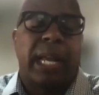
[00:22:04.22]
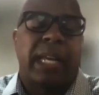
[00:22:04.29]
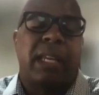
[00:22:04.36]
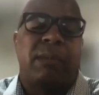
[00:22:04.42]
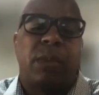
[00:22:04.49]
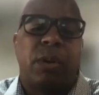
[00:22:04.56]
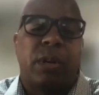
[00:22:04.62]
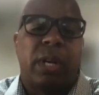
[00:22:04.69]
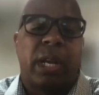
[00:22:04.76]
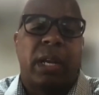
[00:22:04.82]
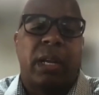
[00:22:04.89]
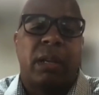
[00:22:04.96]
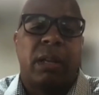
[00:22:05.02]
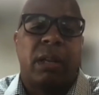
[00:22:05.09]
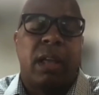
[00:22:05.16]
community,
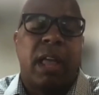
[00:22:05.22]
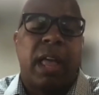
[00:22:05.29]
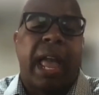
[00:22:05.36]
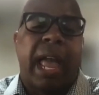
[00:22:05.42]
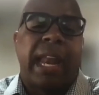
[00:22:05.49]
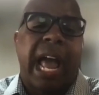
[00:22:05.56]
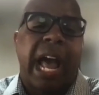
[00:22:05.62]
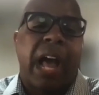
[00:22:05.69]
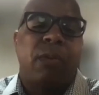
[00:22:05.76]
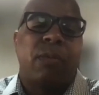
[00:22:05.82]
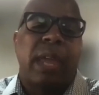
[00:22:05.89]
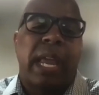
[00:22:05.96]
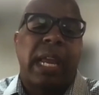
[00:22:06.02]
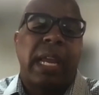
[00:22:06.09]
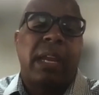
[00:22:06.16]
and how
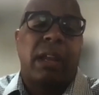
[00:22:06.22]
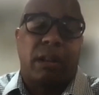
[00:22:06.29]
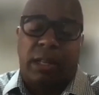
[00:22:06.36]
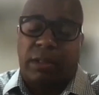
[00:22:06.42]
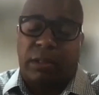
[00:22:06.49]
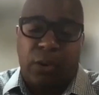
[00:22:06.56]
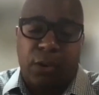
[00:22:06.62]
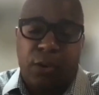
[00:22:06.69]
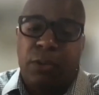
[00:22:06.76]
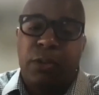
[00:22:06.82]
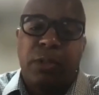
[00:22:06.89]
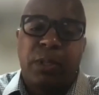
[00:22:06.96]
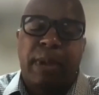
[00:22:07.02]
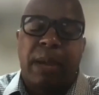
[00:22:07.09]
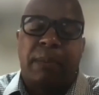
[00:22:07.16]
they, a local
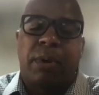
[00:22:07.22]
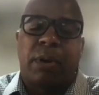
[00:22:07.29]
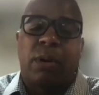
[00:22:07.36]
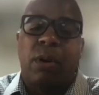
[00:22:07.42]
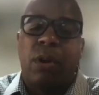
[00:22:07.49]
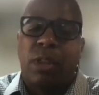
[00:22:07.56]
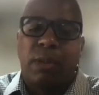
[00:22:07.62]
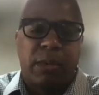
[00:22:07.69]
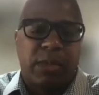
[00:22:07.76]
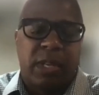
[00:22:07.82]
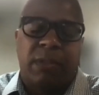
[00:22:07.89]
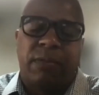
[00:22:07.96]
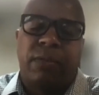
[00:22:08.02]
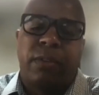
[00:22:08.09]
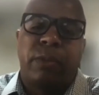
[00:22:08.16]
newspaper, the most
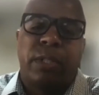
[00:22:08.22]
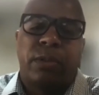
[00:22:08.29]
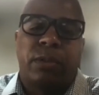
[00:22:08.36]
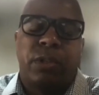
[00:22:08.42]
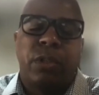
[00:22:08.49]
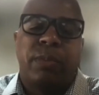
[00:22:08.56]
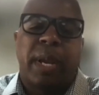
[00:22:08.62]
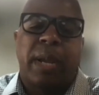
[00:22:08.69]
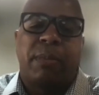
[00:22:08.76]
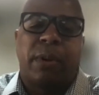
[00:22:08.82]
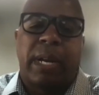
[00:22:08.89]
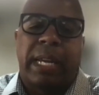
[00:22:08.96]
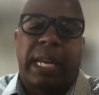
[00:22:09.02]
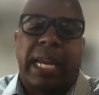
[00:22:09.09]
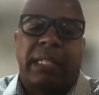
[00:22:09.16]
influential newspaper
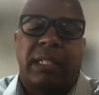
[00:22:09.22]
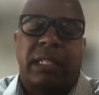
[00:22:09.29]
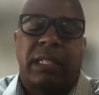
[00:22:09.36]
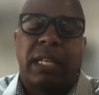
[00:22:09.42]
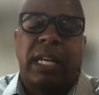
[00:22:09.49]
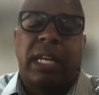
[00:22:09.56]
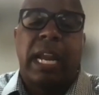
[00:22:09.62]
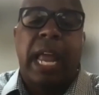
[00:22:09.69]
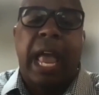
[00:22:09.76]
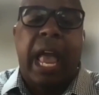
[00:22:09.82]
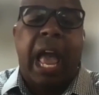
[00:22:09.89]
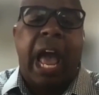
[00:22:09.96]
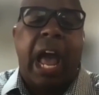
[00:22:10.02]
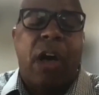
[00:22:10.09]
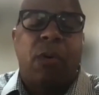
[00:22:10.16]
in Kansas City,
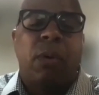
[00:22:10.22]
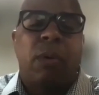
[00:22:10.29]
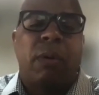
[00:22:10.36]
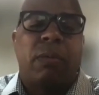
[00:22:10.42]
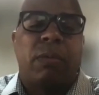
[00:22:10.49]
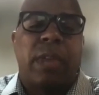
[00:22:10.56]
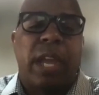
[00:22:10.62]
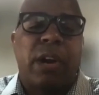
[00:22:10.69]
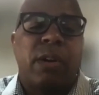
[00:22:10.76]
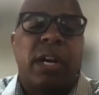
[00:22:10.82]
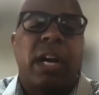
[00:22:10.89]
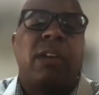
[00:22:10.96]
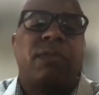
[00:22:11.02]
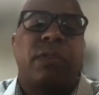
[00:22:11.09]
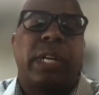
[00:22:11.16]
how their
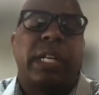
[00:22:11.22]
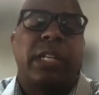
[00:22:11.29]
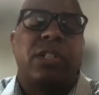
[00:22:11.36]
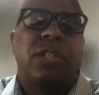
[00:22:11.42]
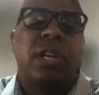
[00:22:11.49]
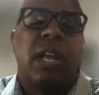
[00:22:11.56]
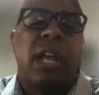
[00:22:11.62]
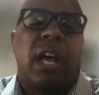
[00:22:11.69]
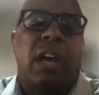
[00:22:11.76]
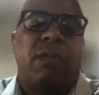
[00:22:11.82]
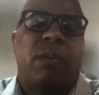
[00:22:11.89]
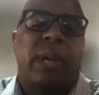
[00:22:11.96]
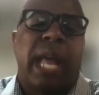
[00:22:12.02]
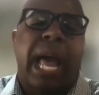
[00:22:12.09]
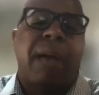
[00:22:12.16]
coverage of
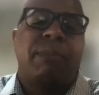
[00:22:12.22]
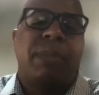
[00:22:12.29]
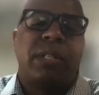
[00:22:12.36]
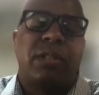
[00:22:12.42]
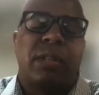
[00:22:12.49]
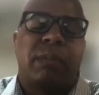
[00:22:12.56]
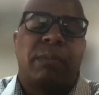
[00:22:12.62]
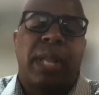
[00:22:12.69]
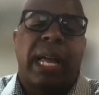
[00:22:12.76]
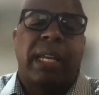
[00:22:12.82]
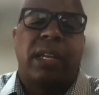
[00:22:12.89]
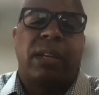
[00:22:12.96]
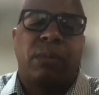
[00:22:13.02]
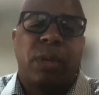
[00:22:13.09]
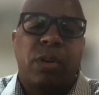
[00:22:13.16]
what happened to the Black
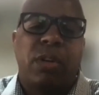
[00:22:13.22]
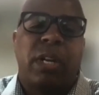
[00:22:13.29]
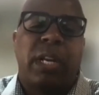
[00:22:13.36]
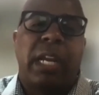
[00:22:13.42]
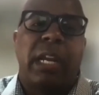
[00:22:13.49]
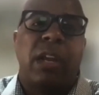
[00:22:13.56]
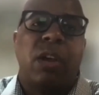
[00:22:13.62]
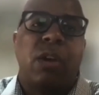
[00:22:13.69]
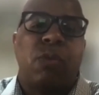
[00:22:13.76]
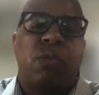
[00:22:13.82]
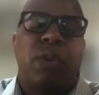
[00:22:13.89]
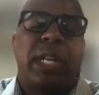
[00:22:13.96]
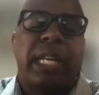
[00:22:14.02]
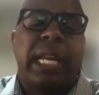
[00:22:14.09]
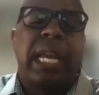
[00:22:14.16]
community
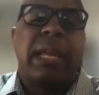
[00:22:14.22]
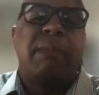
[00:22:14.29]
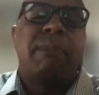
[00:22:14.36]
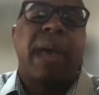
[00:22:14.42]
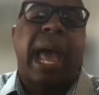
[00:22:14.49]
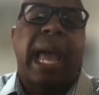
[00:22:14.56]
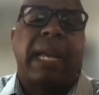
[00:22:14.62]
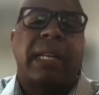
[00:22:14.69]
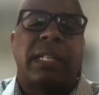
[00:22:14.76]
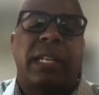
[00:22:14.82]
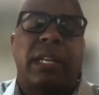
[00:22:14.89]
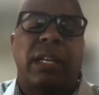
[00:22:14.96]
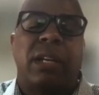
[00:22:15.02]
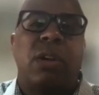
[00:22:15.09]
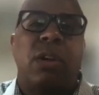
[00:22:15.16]
really
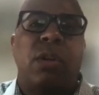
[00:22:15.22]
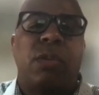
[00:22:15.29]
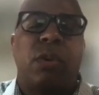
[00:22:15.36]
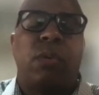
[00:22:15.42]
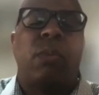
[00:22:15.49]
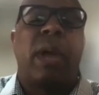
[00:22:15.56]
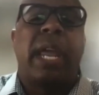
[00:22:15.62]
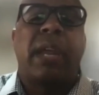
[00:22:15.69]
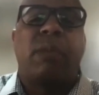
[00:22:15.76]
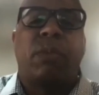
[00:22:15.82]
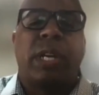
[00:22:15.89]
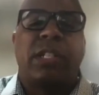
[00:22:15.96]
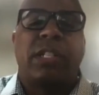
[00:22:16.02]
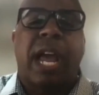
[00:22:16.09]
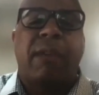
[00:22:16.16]
impacted the way in
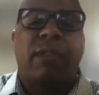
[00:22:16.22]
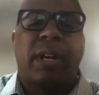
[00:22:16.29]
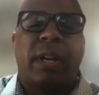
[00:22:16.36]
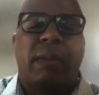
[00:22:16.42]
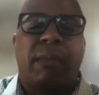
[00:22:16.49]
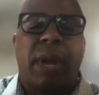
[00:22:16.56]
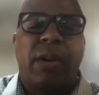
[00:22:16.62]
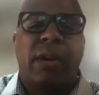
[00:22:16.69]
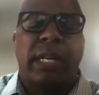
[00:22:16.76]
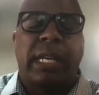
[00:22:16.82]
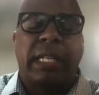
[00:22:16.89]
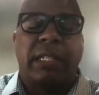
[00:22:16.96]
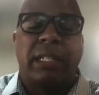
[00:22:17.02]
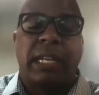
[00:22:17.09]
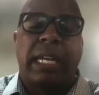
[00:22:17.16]
which African
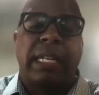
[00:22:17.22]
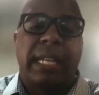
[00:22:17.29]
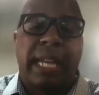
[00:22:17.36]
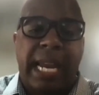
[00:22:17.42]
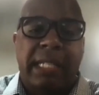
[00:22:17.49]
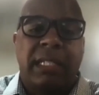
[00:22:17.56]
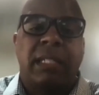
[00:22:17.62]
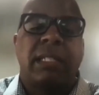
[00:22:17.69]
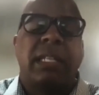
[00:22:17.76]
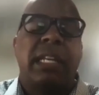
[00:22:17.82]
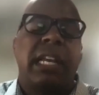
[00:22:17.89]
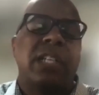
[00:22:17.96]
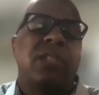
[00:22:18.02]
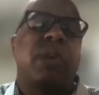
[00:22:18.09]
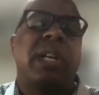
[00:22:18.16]
Americans in Kansas City,
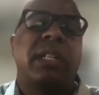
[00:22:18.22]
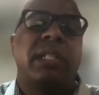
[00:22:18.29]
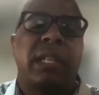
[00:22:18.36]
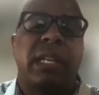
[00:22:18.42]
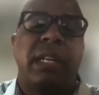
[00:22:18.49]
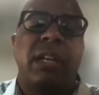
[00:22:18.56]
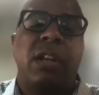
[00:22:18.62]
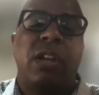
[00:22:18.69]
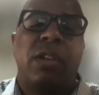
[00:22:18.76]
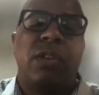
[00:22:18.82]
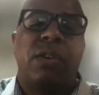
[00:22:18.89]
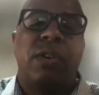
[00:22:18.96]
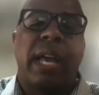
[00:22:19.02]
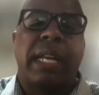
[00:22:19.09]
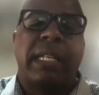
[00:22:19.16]
as well as in the
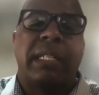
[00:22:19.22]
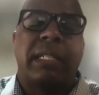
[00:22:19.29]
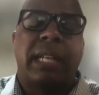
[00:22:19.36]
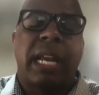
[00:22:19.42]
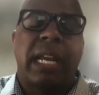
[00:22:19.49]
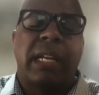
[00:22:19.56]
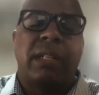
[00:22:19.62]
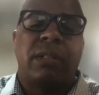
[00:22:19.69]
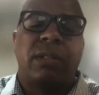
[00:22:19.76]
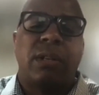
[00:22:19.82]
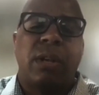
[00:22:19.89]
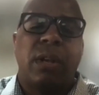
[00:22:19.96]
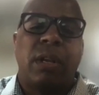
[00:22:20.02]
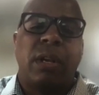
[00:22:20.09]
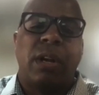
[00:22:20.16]
United States,
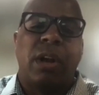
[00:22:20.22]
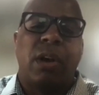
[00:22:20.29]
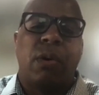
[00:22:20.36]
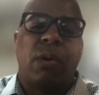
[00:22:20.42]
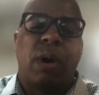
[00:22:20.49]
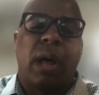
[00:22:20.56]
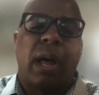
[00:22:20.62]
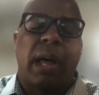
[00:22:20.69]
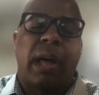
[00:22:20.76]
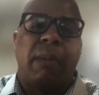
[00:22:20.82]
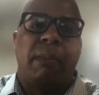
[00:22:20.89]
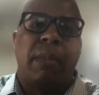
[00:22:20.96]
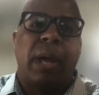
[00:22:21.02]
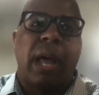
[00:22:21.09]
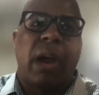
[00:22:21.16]
you know,
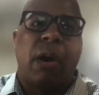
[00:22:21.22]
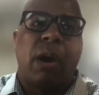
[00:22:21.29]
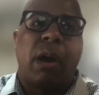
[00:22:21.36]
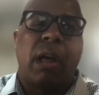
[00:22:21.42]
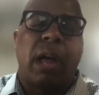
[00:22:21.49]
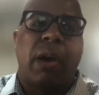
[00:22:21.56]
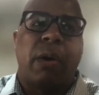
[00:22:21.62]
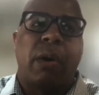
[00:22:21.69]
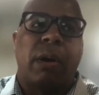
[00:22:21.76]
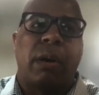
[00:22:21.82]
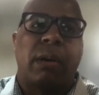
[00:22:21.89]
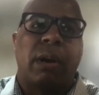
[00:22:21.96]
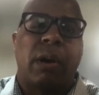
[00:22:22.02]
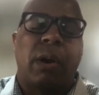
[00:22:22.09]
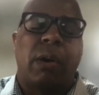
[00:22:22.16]

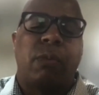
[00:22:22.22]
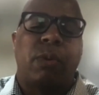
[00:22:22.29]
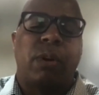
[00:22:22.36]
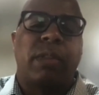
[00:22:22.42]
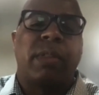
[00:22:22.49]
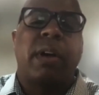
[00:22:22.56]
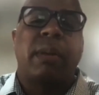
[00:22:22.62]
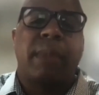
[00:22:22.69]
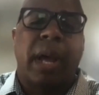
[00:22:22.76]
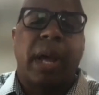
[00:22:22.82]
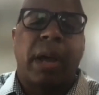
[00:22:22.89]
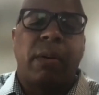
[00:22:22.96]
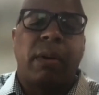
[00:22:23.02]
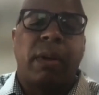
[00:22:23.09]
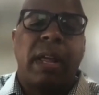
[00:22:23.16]
were thought about.
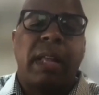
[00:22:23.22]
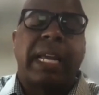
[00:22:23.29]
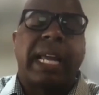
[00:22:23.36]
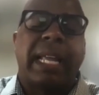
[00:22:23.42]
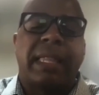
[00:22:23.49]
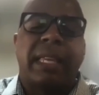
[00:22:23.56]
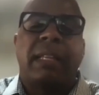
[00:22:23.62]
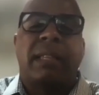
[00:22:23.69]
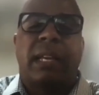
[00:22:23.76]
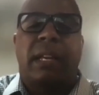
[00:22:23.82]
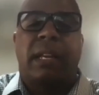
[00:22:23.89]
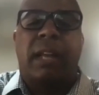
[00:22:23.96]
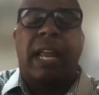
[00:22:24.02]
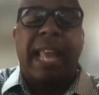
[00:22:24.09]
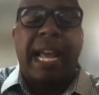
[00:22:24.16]
Like, I think that,
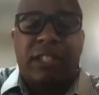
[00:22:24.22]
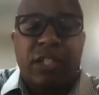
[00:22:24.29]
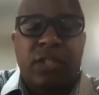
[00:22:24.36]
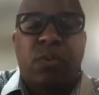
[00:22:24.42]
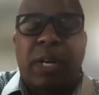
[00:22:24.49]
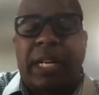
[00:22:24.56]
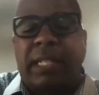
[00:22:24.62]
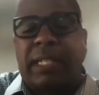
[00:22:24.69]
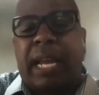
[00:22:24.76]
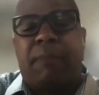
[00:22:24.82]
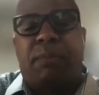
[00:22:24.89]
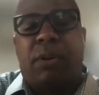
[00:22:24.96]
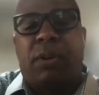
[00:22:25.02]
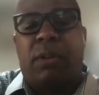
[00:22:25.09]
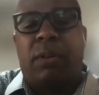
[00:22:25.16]
and that's just one
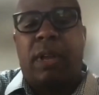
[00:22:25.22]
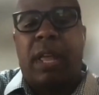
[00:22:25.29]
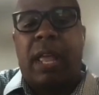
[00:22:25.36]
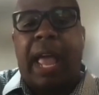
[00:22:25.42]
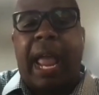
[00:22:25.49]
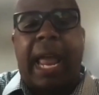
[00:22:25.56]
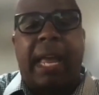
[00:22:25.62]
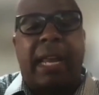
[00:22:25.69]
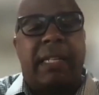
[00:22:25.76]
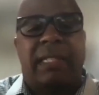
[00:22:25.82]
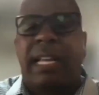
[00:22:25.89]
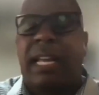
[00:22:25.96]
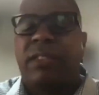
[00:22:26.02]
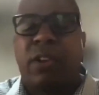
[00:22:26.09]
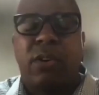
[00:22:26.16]
example, and it's
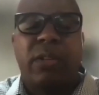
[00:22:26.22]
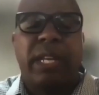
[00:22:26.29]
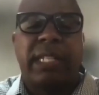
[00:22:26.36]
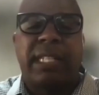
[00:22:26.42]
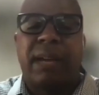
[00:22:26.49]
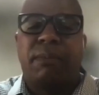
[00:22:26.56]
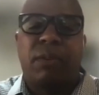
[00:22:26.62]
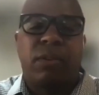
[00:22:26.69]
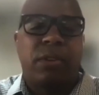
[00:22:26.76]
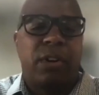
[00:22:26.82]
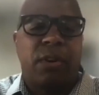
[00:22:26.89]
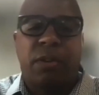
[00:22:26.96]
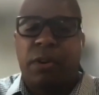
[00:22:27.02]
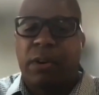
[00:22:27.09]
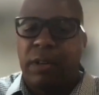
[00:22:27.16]
not the only example, you know,
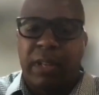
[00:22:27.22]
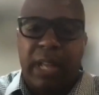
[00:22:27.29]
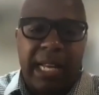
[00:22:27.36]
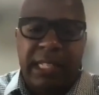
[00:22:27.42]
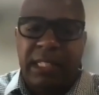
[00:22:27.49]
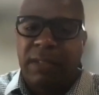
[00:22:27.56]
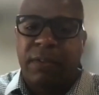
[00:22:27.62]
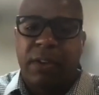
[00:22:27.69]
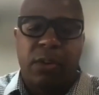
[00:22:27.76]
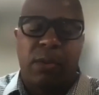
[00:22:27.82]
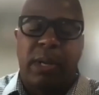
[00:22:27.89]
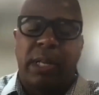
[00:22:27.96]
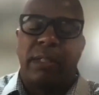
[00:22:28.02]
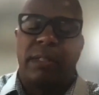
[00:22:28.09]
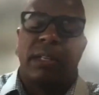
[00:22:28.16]
there are lots of other
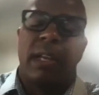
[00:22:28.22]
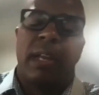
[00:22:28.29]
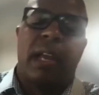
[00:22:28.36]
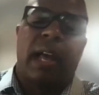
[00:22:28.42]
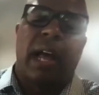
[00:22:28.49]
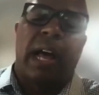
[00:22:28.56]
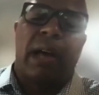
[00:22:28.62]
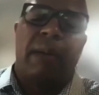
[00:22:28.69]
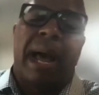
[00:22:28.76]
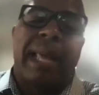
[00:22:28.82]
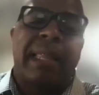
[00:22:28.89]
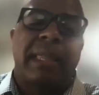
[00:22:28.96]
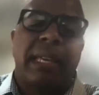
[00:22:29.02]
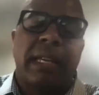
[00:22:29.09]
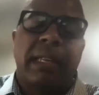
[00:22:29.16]
ones. I
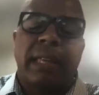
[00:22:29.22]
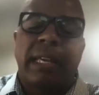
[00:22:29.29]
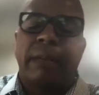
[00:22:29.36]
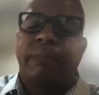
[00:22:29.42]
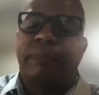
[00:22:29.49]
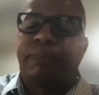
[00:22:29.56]
think that